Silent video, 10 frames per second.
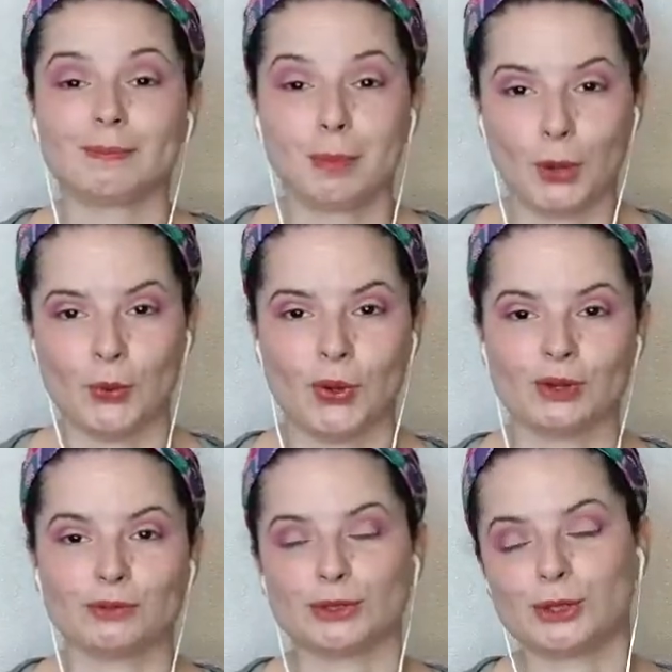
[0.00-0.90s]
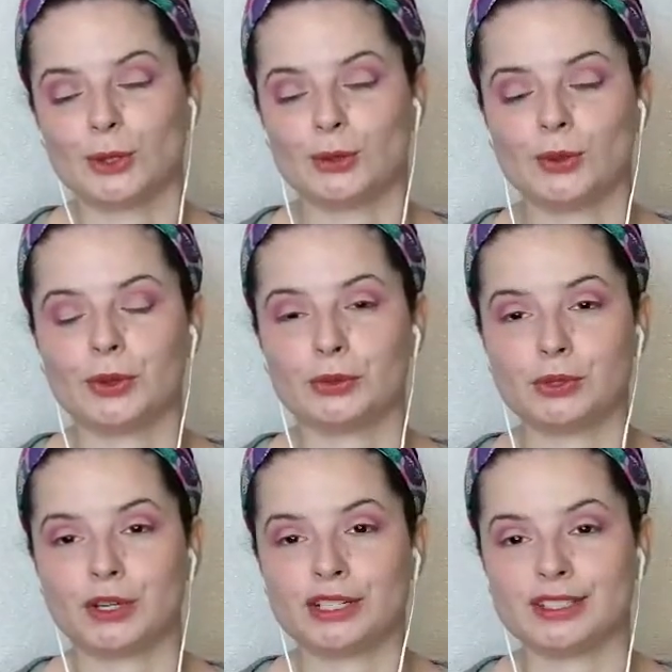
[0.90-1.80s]
potent. So those who
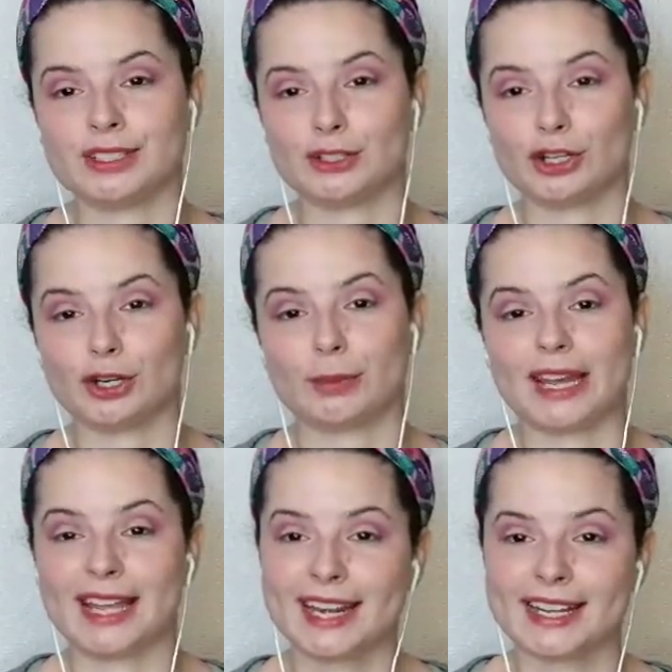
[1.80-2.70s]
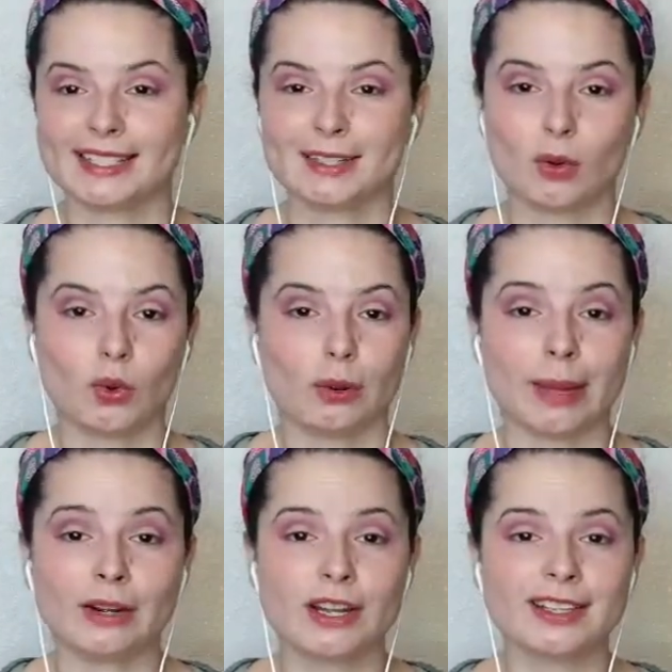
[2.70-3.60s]
are easily triggered by headaches or
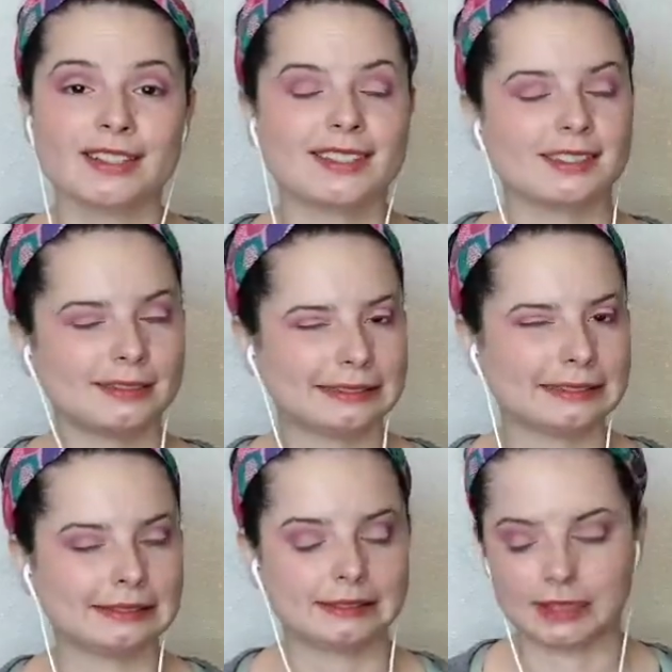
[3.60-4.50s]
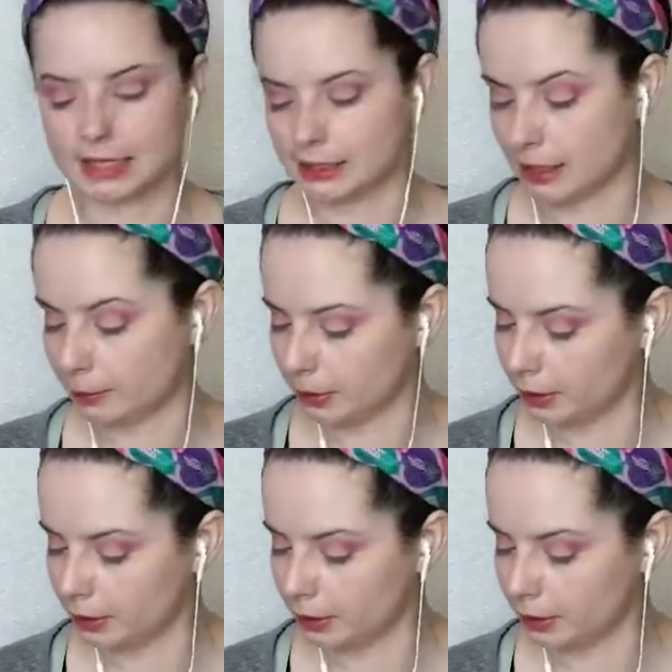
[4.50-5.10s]
migraines, heads up.